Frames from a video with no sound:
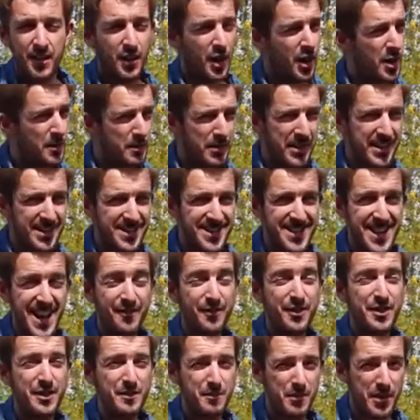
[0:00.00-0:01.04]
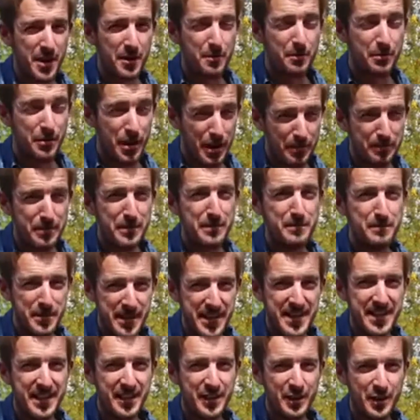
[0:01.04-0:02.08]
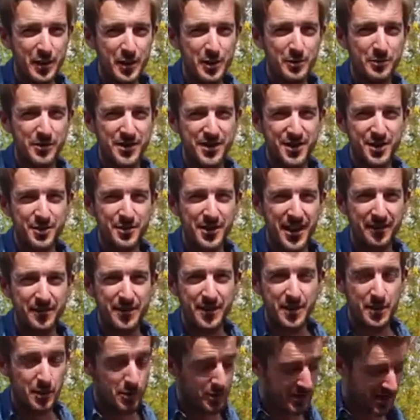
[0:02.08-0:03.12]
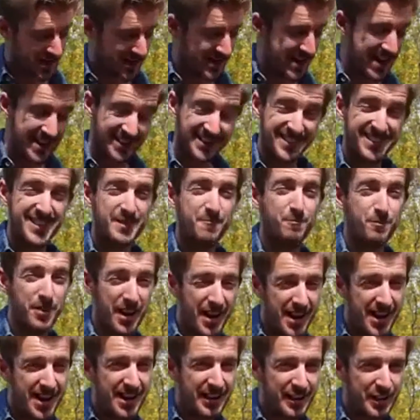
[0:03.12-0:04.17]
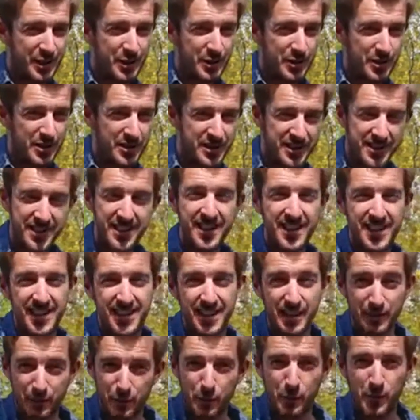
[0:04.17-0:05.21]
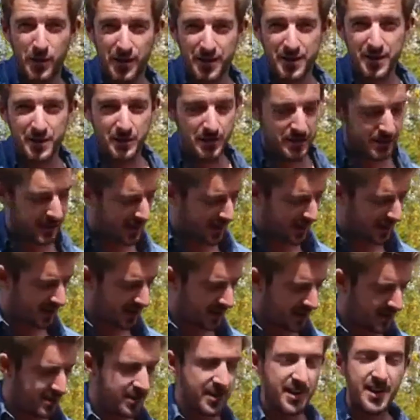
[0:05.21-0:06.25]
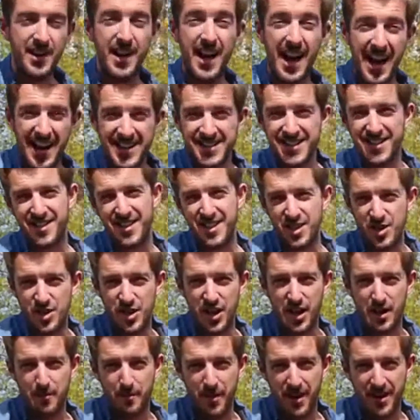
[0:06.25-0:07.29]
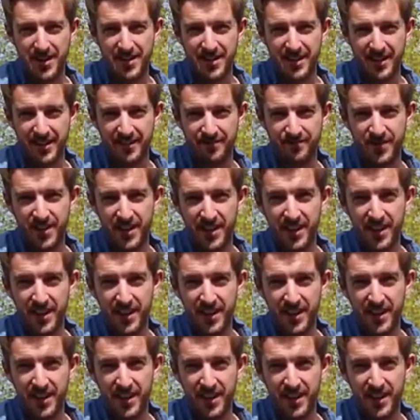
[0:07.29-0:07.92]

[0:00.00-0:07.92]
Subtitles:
not a B7, but a proper B chord, which you would have to do as a nasty bar chord if you weren't doing this, and your C sharp minor,